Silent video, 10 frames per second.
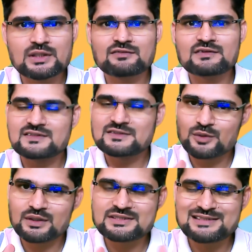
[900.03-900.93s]
wherever this
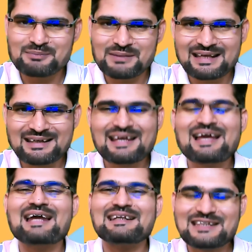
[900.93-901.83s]
knowledge is applied,
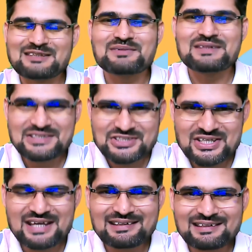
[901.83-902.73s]
and keep
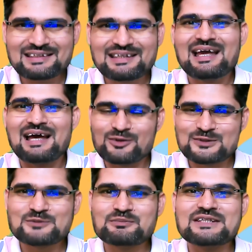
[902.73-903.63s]
sharing. And
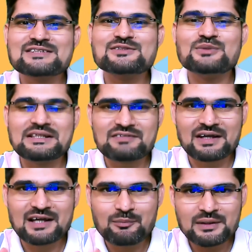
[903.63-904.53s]
also please do leave
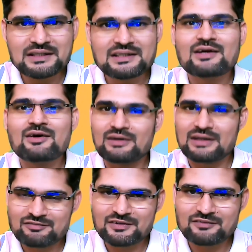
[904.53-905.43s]
a comment on
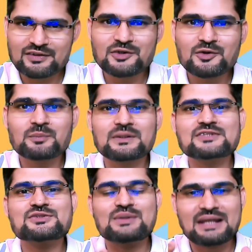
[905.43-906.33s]
every video.
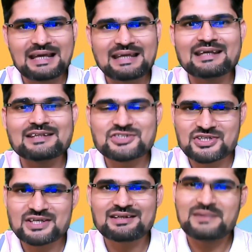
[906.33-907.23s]
Please do like and
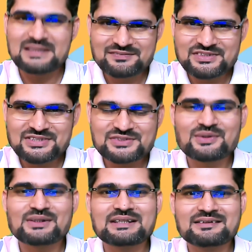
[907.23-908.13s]
share. Best wishes to
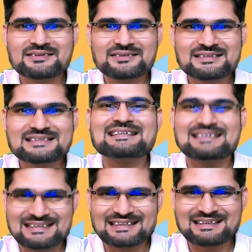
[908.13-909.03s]
all the learners.
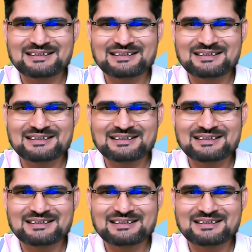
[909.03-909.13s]
Take